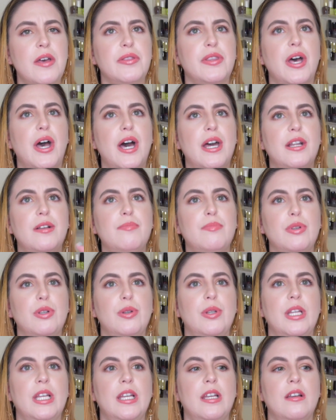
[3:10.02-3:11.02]
the Hudson
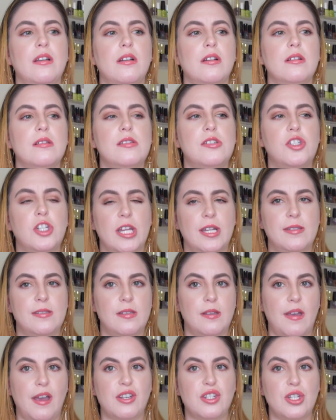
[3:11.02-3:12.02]
Beauty shade
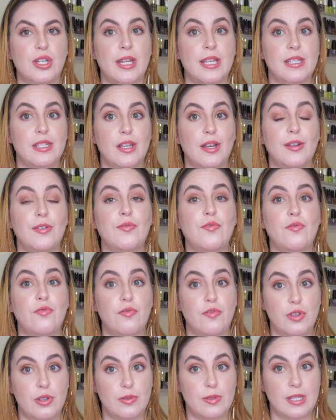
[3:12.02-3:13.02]
selection is
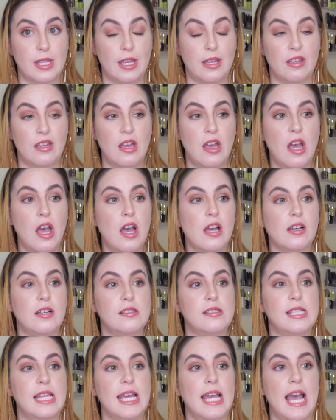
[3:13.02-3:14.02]
confusing
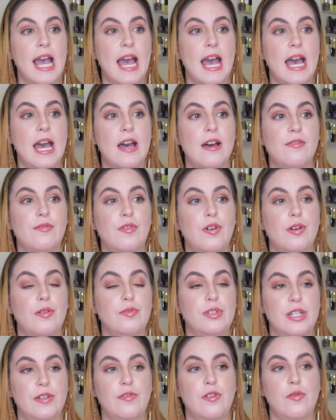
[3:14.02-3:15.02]
because they have
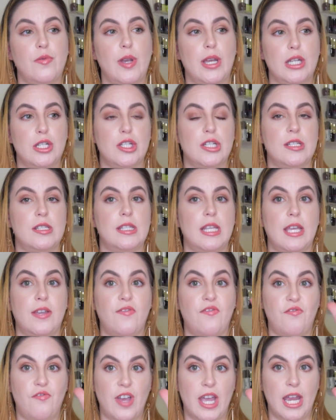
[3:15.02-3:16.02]
different ranges like
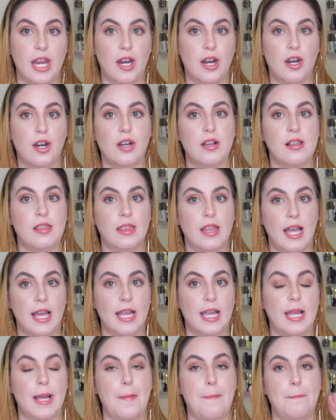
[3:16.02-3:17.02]
fair,
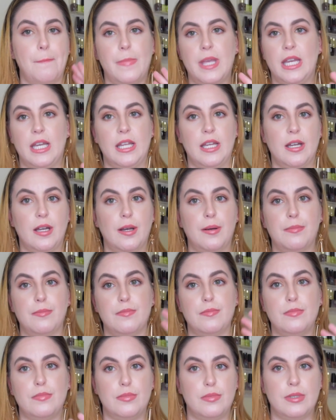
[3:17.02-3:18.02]
light,
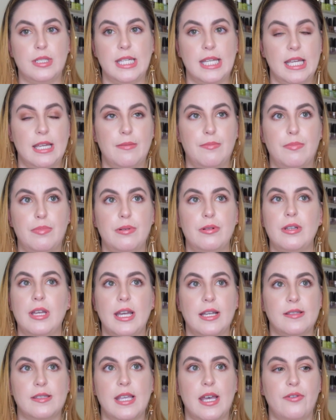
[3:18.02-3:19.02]
medium, deep,
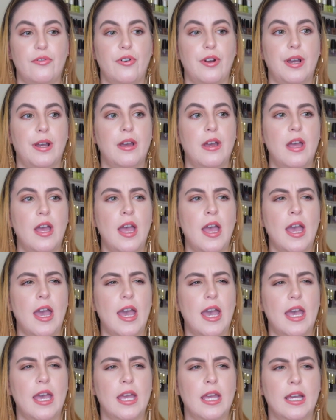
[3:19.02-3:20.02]
etc.
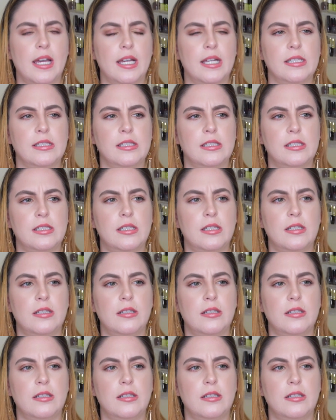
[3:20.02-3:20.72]
And